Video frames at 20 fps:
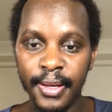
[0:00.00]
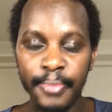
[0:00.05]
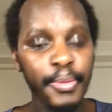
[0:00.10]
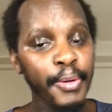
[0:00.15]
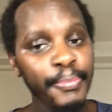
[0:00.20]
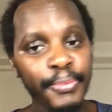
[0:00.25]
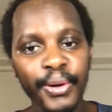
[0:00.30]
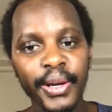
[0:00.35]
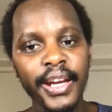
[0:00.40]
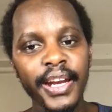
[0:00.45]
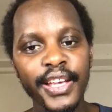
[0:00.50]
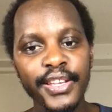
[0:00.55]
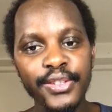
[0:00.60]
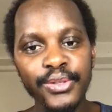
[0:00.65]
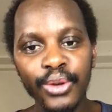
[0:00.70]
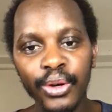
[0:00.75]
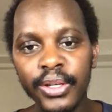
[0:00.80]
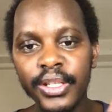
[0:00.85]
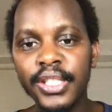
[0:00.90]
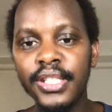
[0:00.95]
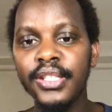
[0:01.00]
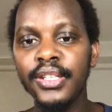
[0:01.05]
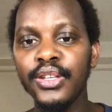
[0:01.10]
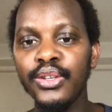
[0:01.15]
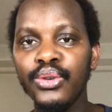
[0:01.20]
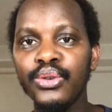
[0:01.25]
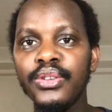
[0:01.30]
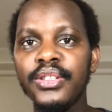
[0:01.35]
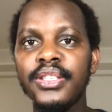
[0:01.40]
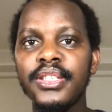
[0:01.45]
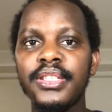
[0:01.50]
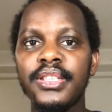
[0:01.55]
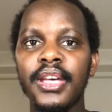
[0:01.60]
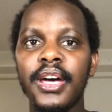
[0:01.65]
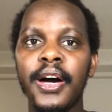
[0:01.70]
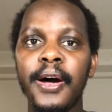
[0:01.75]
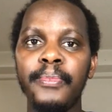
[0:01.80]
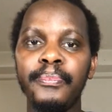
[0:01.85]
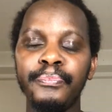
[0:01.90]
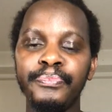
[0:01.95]
People, let us not use
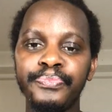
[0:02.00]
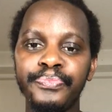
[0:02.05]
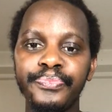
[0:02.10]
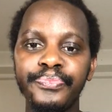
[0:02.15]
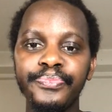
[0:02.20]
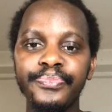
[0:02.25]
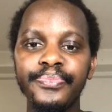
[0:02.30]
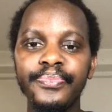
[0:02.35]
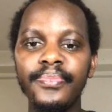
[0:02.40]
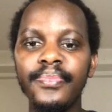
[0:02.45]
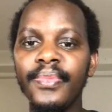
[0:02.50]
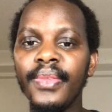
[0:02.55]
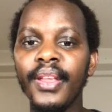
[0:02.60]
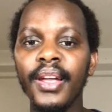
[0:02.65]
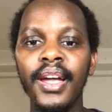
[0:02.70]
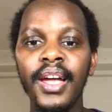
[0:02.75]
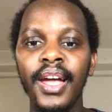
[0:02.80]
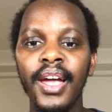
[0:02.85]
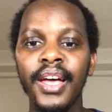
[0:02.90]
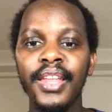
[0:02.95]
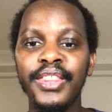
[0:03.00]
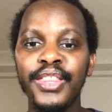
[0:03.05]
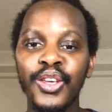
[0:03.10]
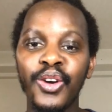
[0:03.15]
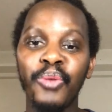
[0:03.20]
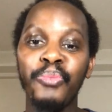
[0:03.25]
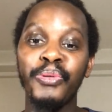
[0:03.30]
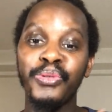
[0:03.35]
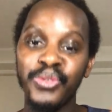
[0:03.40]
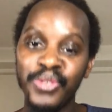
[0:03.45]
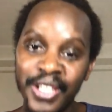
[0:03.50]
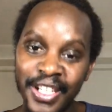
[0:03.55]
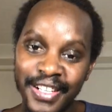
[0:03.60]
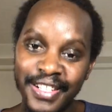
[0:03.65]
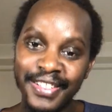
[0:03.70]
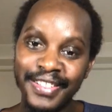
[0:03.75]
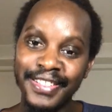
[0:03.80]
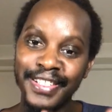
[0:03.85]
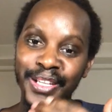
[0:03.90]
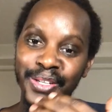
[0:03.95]
the
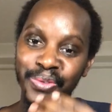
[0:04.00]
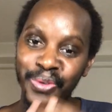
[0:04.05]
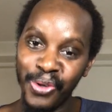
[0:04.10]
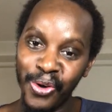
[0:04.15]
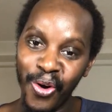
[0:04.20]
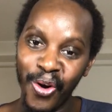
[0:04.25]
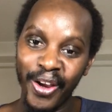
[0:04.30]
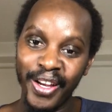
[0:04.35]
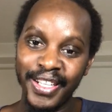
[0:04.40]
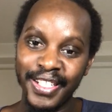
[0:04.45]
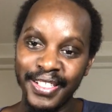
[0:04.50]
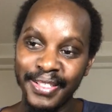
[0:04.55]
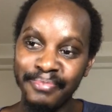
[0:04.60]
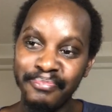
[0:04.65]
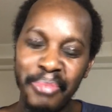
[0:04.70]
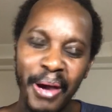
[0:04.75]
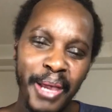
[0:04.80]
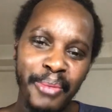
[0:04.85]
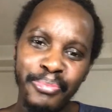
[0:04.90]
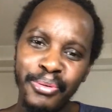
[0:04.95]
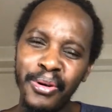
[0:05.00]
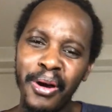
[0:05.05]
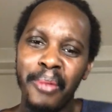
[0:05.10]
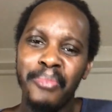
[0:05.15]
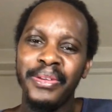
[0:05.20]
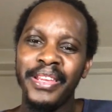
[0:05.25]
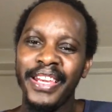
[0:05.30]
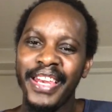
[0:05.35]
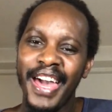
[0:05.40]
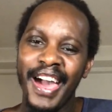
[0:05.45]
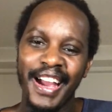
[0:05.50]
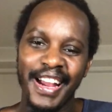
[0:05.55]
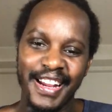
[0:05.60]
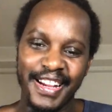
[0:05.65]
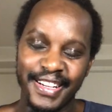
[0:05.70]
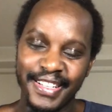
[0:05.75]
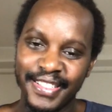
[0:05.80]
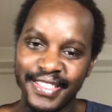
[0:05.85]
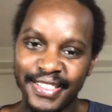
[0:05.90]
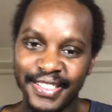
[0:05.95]
opportunities that we got by probably
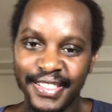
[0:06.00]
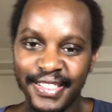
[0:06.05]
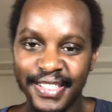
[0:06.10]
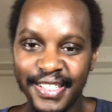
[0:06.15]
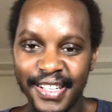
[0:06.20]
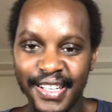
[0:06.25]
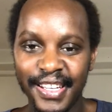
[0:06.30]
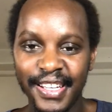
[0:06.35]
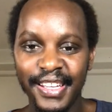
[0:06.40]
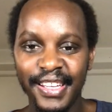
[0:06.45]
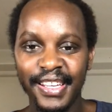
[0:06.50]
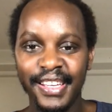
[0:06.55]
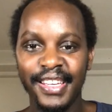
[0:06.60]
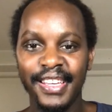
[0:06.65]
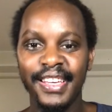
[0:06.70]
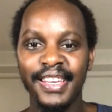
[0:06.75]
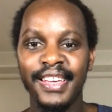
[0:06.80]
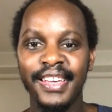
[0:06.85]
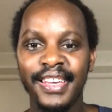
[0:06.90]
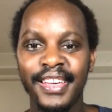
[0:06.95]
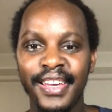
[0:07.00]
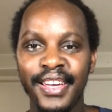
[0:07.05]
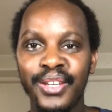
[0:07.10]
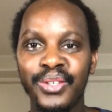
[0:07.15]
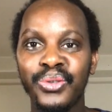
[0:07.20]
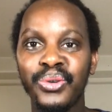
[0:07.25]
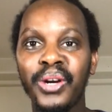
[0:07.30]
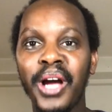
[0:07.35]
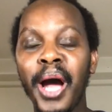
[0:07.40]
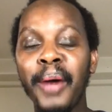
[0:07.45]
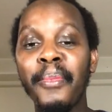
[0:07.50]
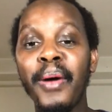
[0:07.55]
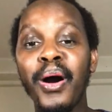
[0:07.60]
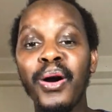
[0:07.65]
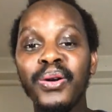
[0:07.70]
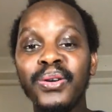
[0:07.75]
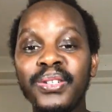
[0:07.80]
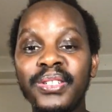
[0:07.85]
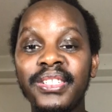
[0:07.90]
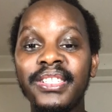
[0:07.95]
luck to come
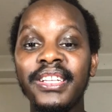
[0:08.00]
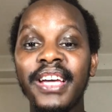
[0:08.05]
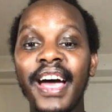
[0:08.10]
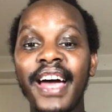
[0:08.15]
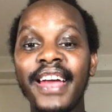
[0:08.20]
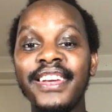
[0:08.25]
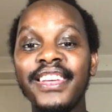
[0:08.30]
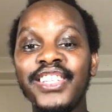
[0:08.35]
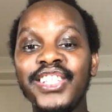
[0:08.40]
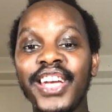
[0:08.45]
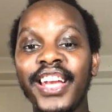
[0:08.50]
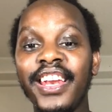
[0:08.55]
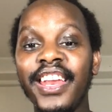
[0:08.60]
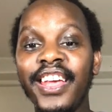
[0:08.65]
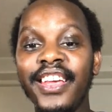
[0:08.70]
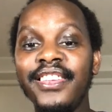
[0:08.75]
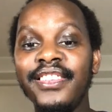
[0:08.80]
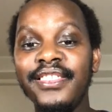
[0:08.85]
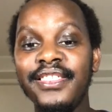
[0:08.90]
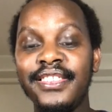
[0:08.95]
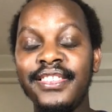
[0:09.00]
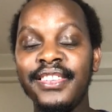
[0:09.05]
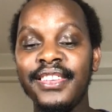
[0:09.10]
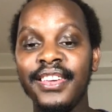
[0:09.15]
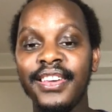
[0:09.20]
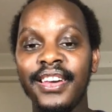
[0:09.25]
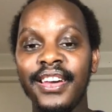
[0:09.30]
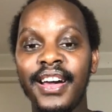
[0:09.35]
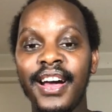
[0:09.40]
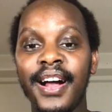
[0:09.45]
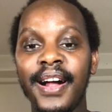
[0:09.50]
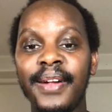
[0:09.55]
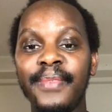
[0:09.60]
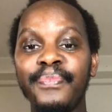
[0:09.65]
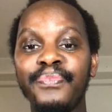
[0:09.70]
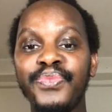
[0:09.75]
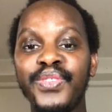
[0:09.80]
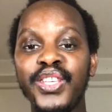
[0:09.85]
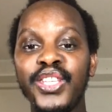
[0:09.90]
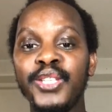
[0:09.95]
out and challenge
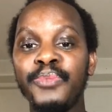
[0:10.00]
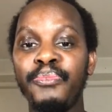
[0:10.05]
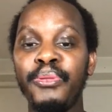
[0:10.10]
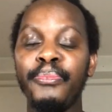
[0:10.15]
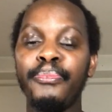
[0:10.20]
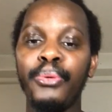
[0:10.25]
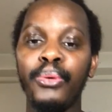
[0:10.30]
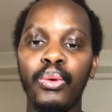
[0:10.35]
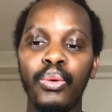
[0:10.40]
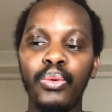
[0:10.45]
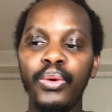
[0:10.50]
these people.